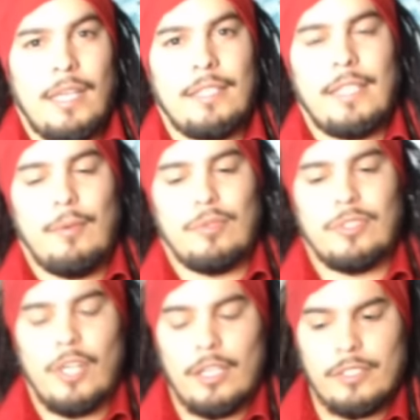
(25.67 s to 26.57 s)
His name was
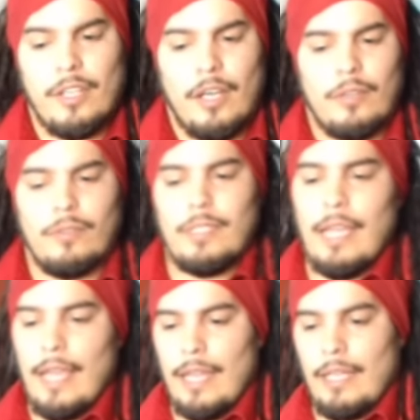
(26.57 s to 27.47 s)
Josh Donald,
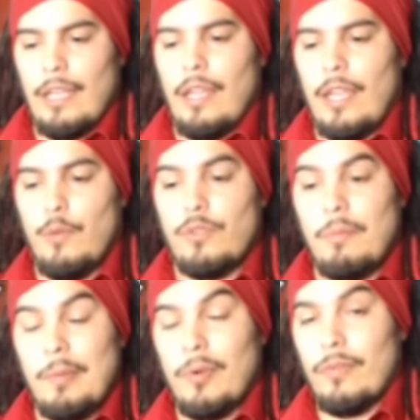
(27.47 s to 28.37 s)
and uh, he was a
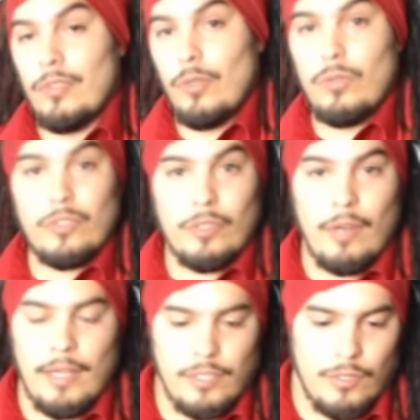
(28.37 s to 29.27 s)
member of the Soldiers in
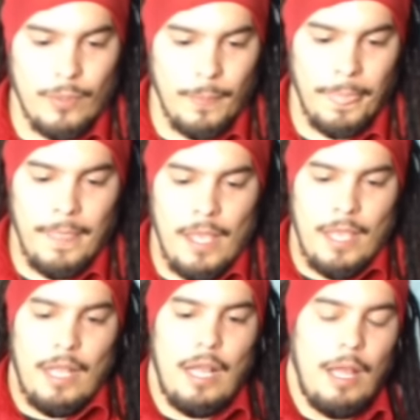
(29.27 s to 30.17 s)
Christ crew.
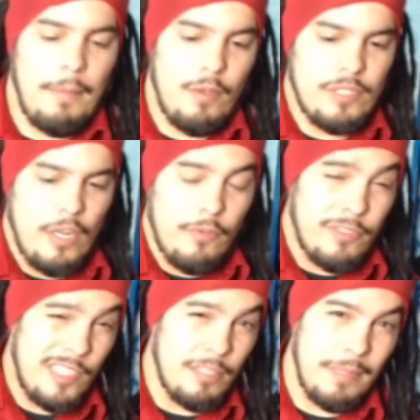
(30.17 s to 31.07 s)
Um, he was there
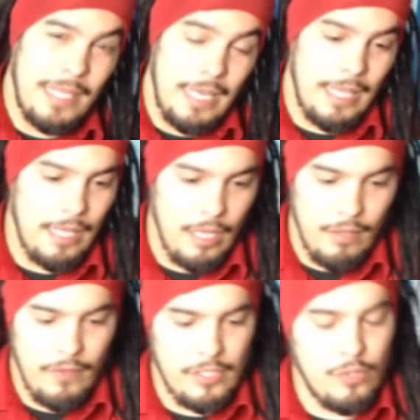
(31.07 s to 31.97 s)
since the beginning
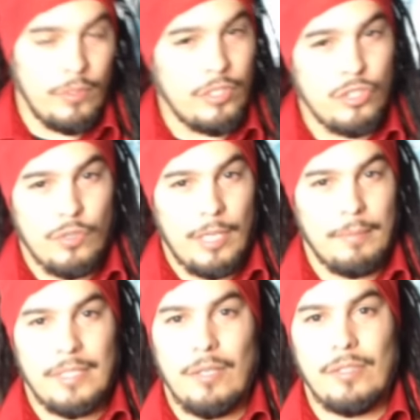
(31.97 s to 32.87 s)
of us doing the
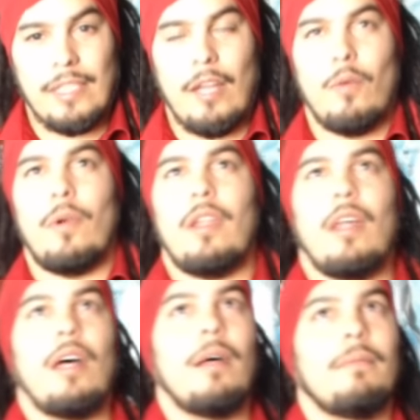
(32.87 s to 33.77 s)
streams. He was there when
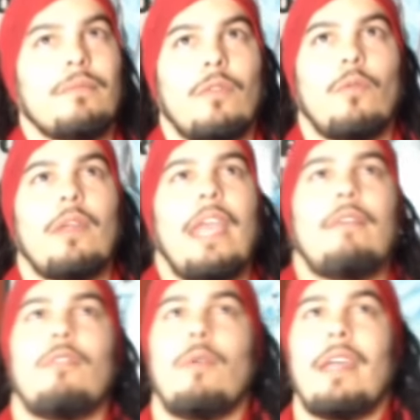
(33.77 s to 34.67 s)
um, we
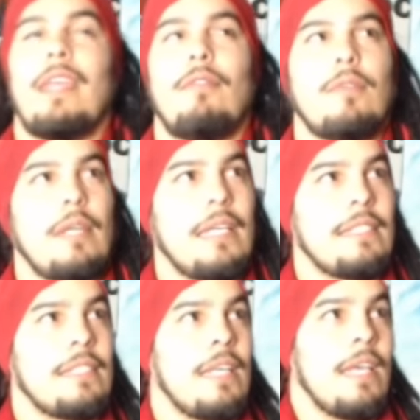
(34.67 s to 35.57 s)
gave away
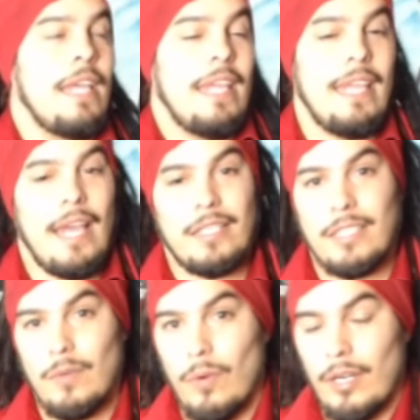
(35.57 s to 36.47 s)
giveaways. He
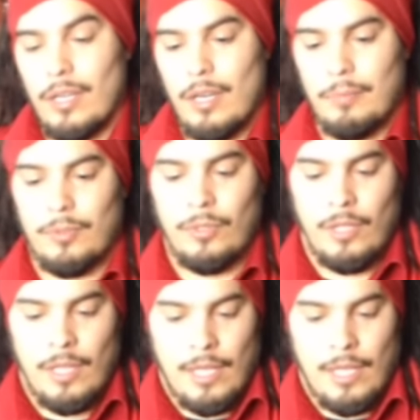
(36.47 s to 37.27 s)
actually won a couple.